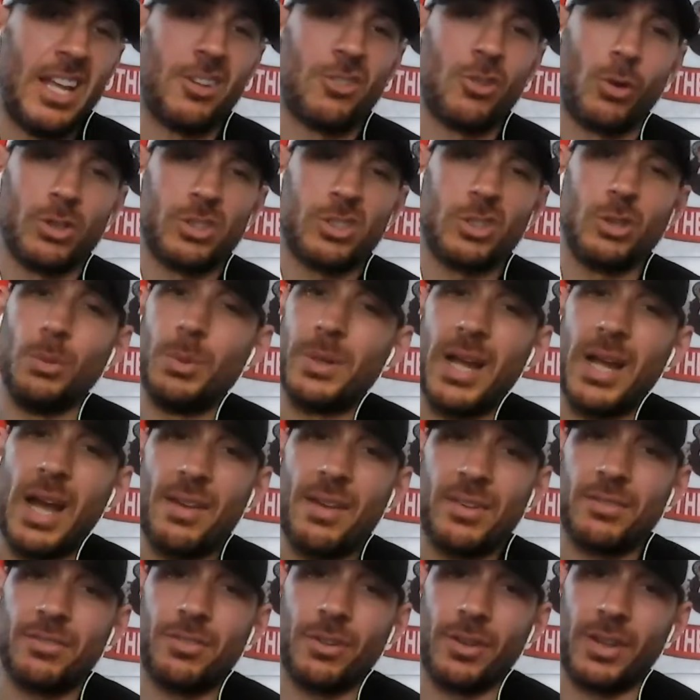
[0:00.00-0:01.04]
intro to scuba
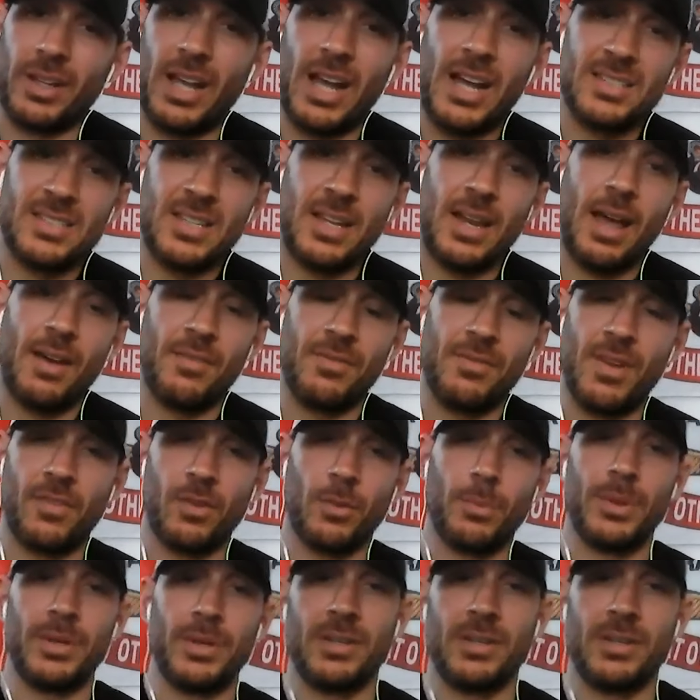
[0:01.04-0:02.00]
diving for the guys that have never